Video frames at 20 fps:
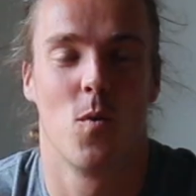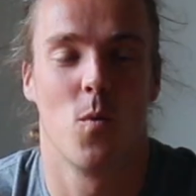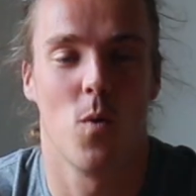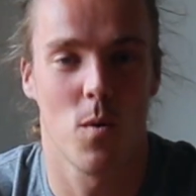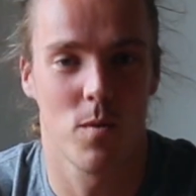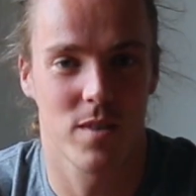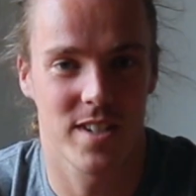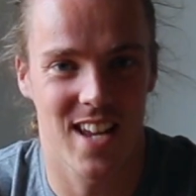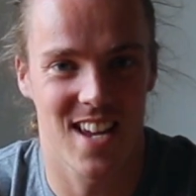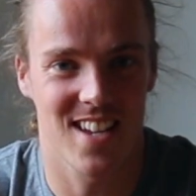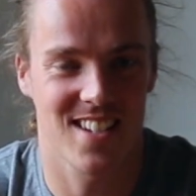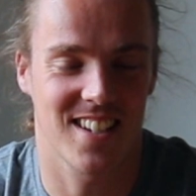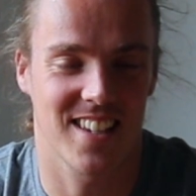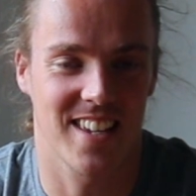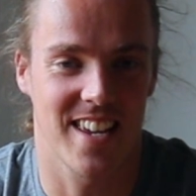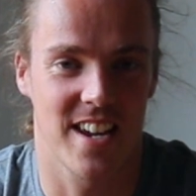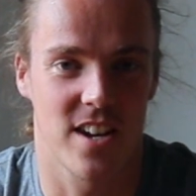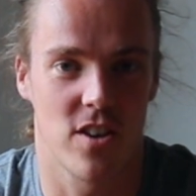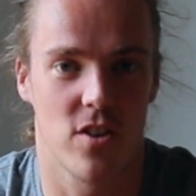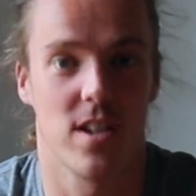What we're testing
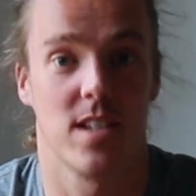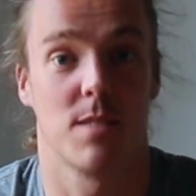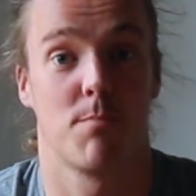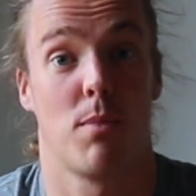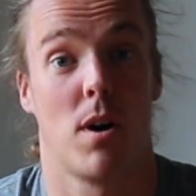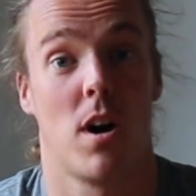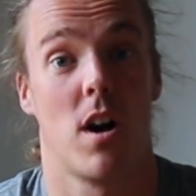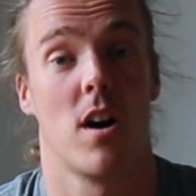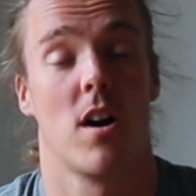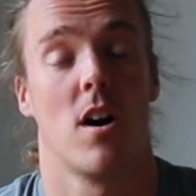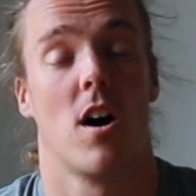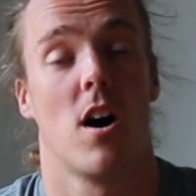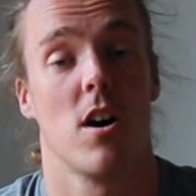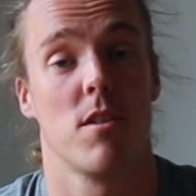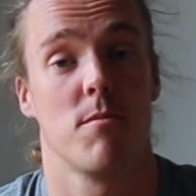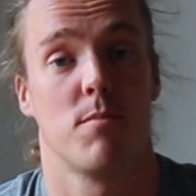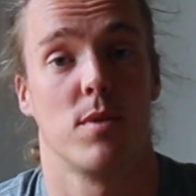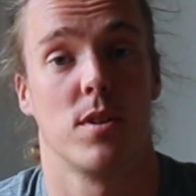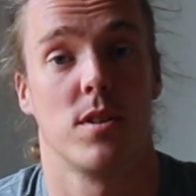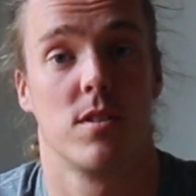here is power
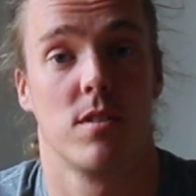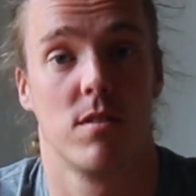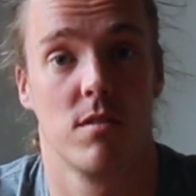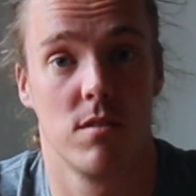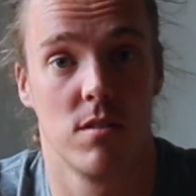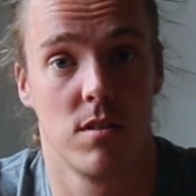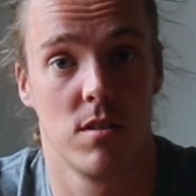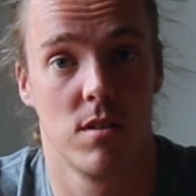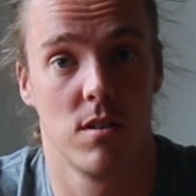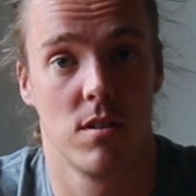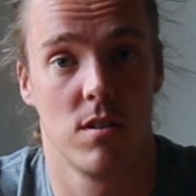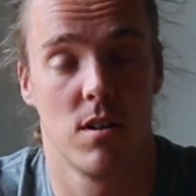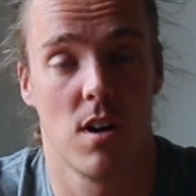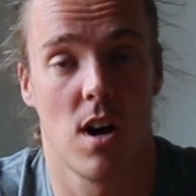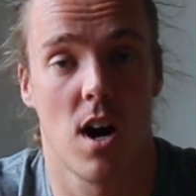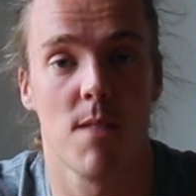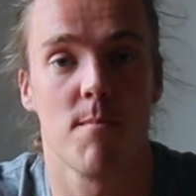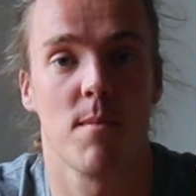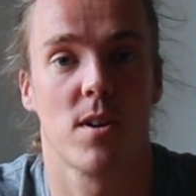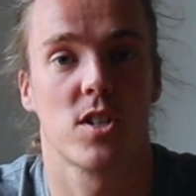output.
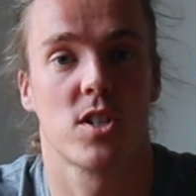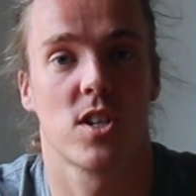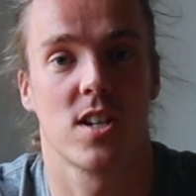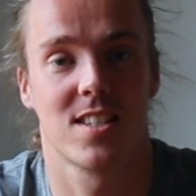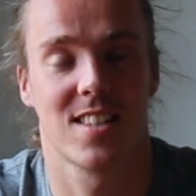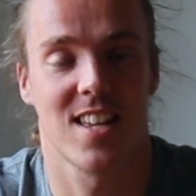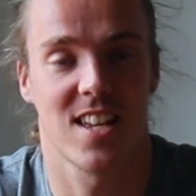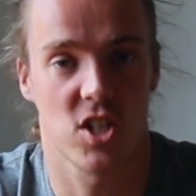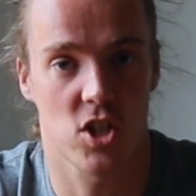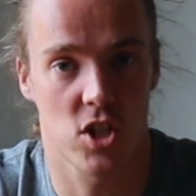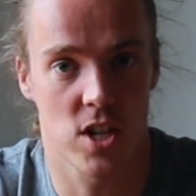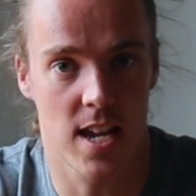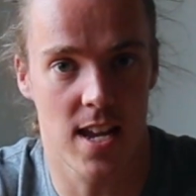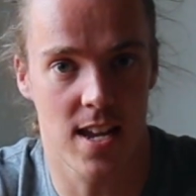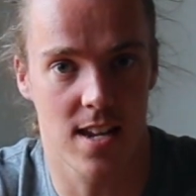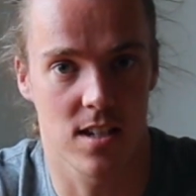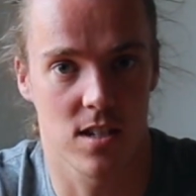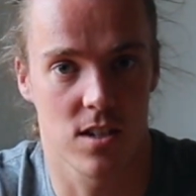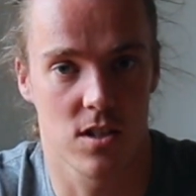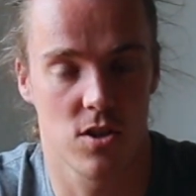How much has that
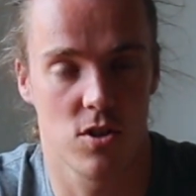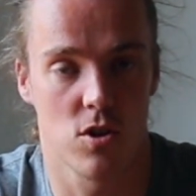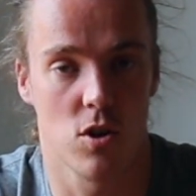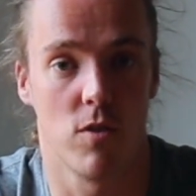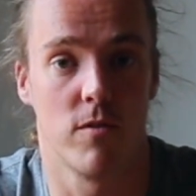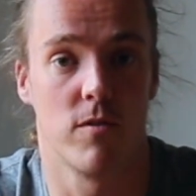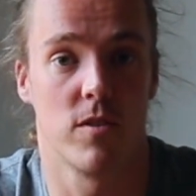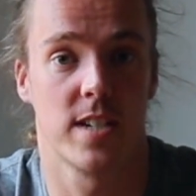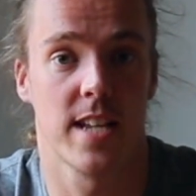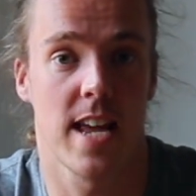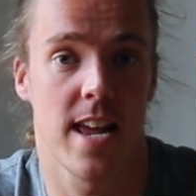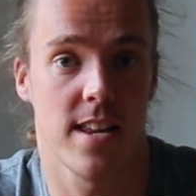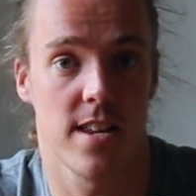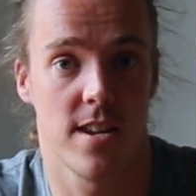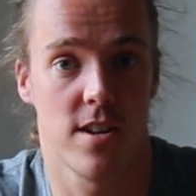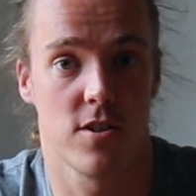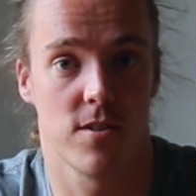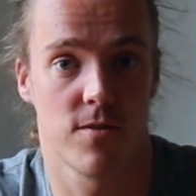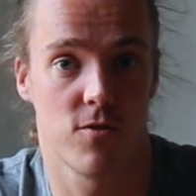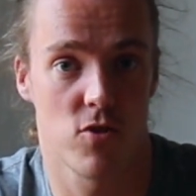changed over 10
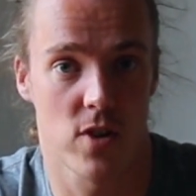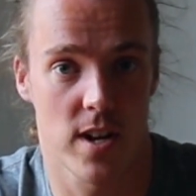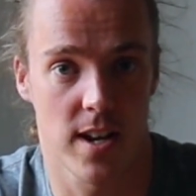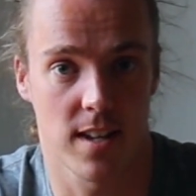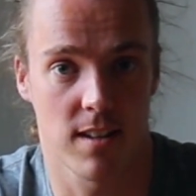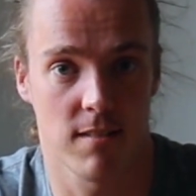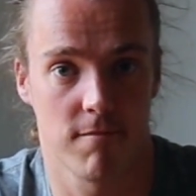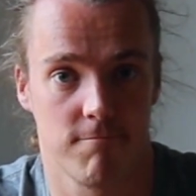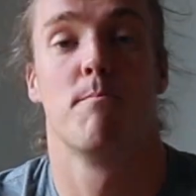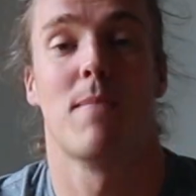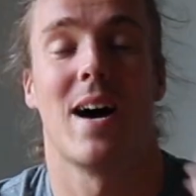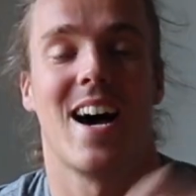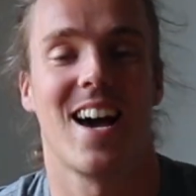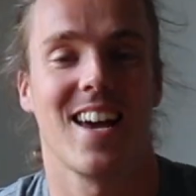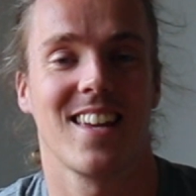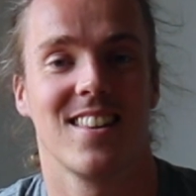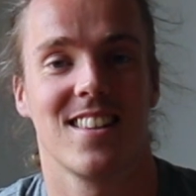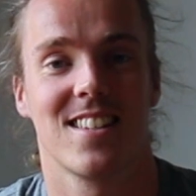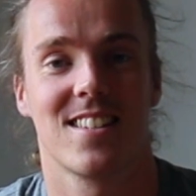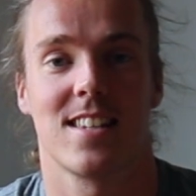years of training?
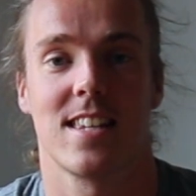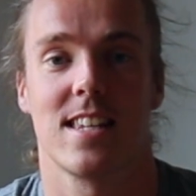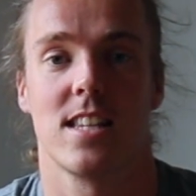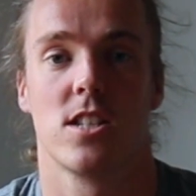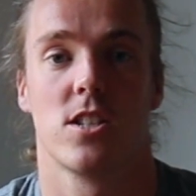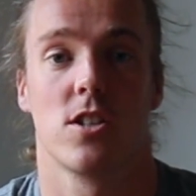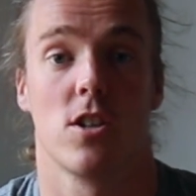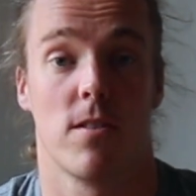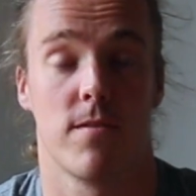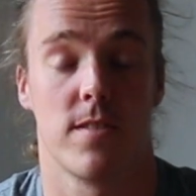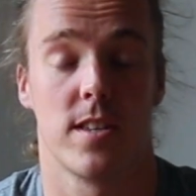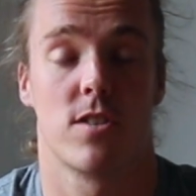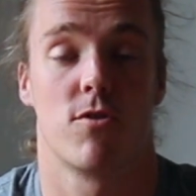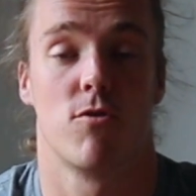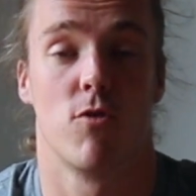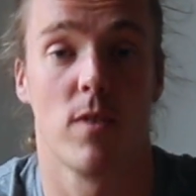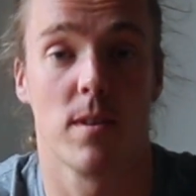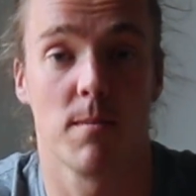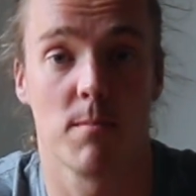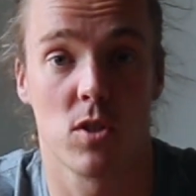Behind the scenes of this
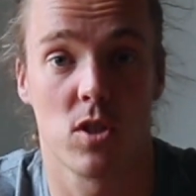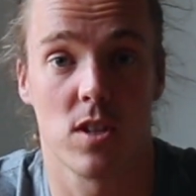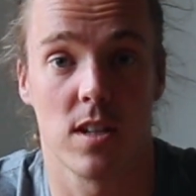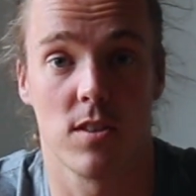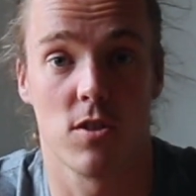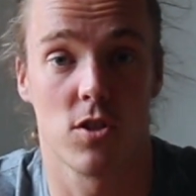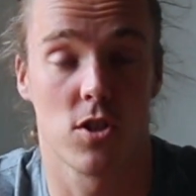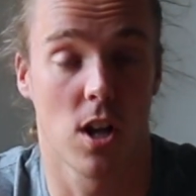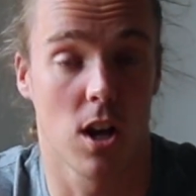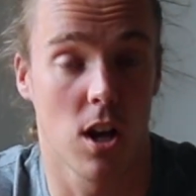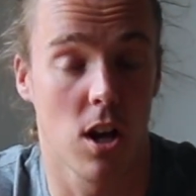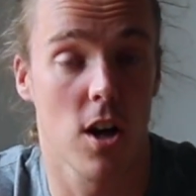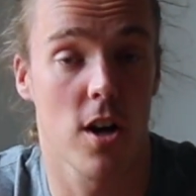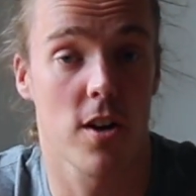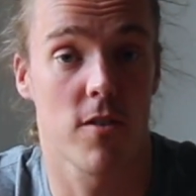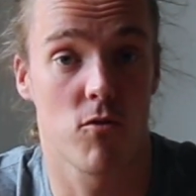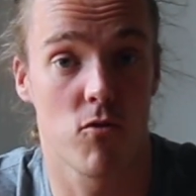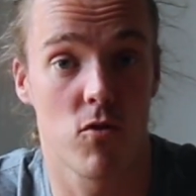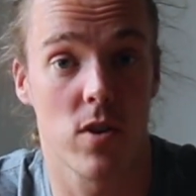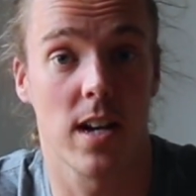rowing machine, there's a lot
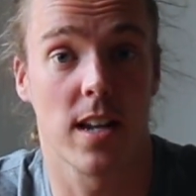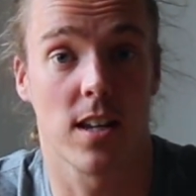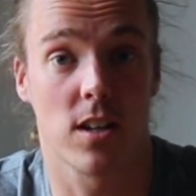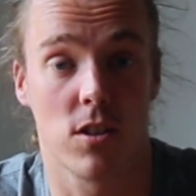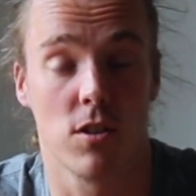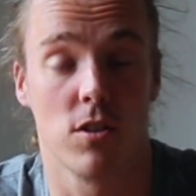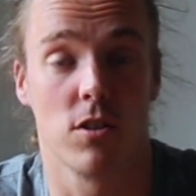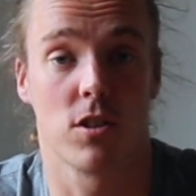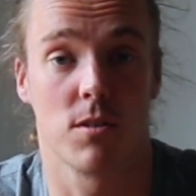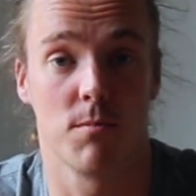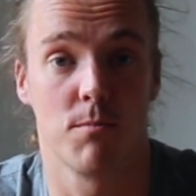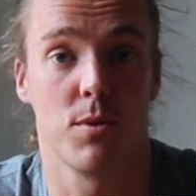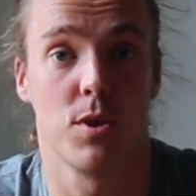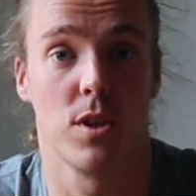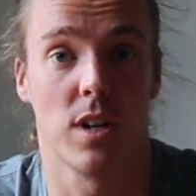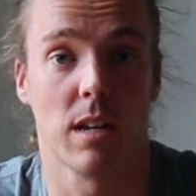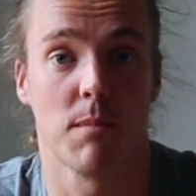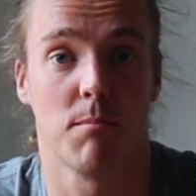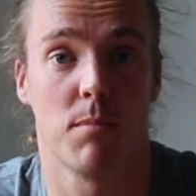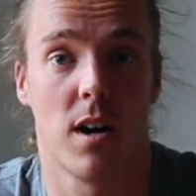of really cool
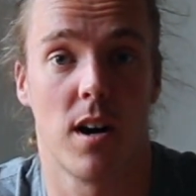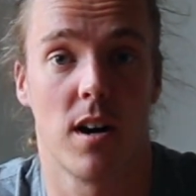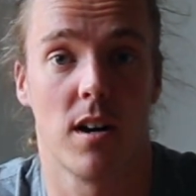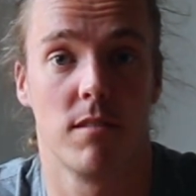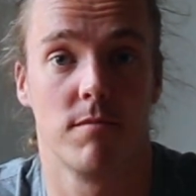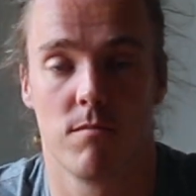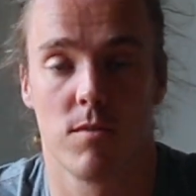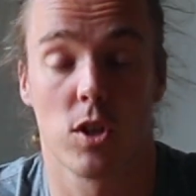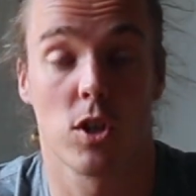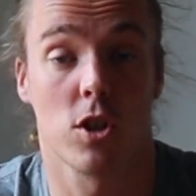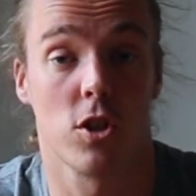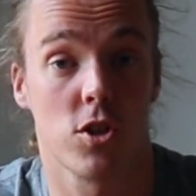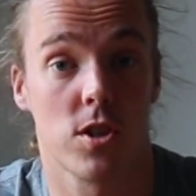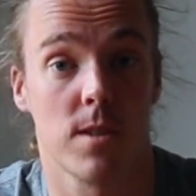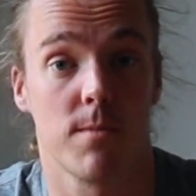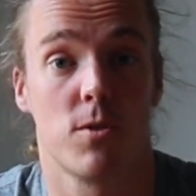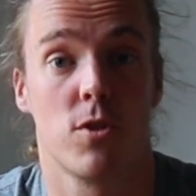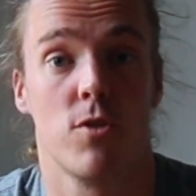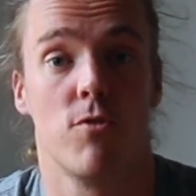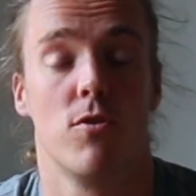computing power. The
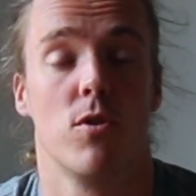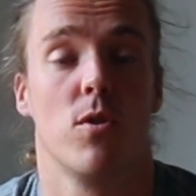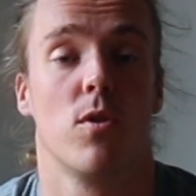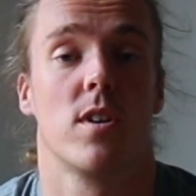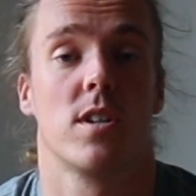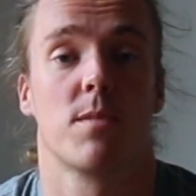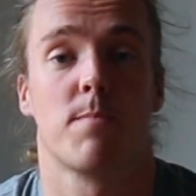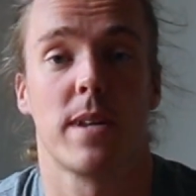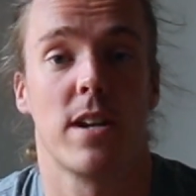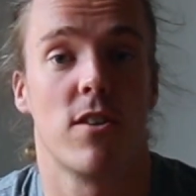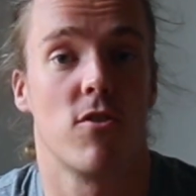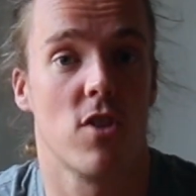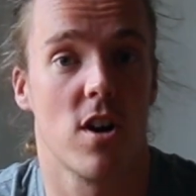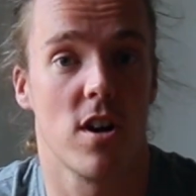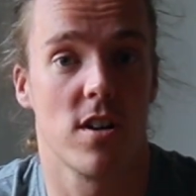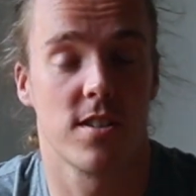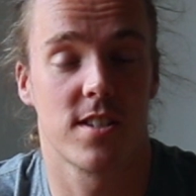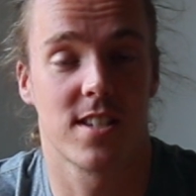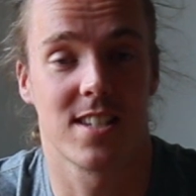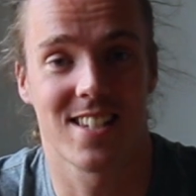Concept 2 rower has been
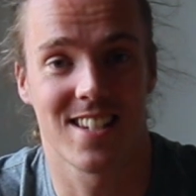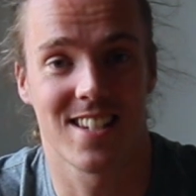around since